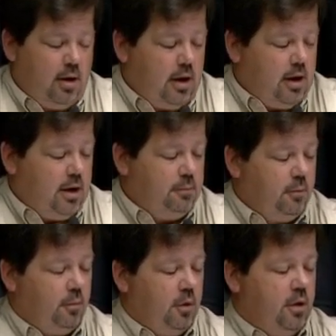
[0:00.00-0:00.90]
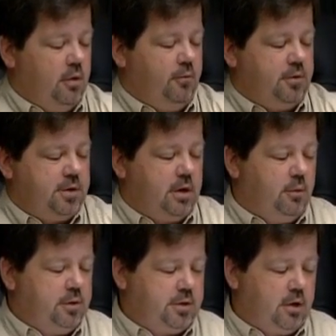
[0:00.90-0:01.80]
Um, first thing that
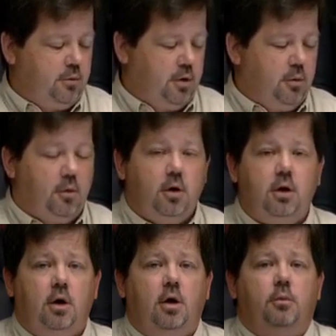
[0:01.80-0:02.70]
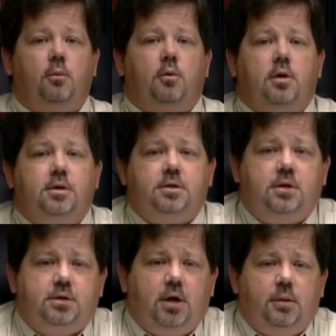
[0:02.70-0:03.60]
we started really working on was
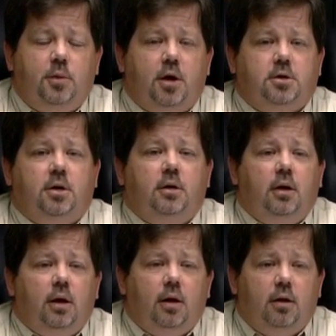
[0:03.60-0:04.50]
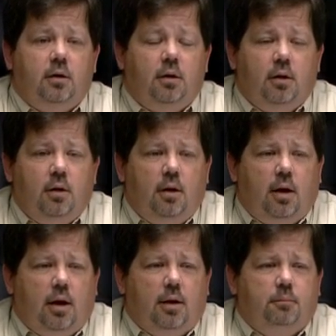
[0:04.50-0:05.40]
the city budget, and
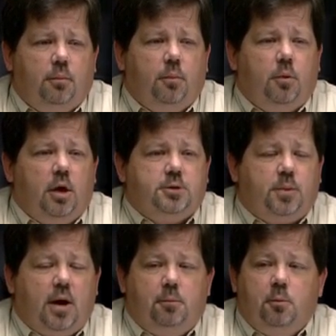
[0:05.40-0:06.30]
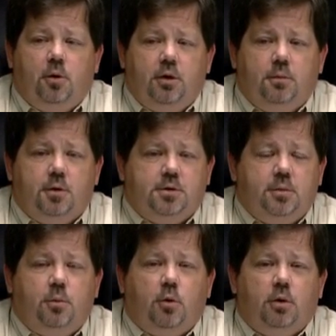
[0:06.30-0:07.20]
um, it's probably the most
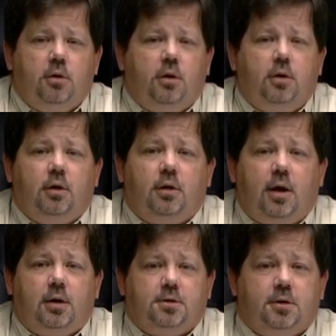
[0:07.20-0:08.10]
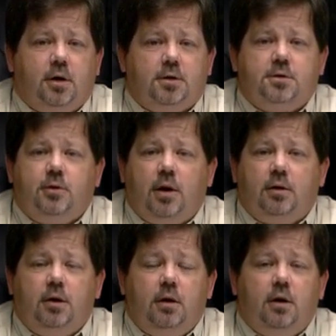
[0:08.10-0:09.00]
important thing that the council does throughout
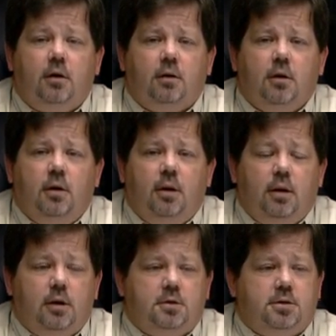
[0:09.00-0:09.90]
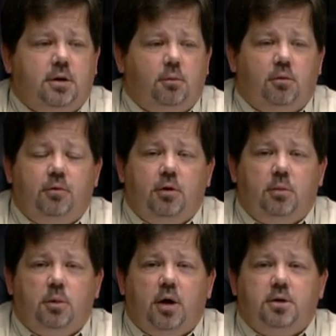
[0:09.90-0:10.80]
the year is uh, review the
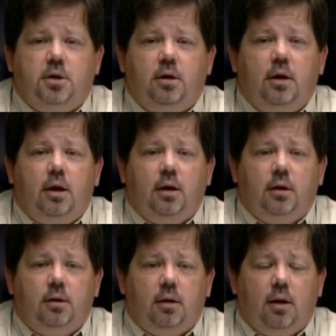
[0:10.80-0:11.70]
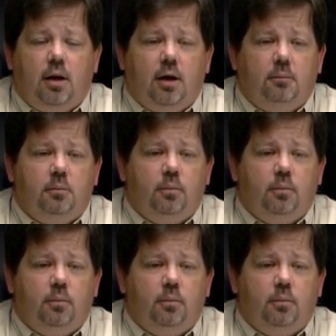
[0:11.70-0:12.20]
budget and um,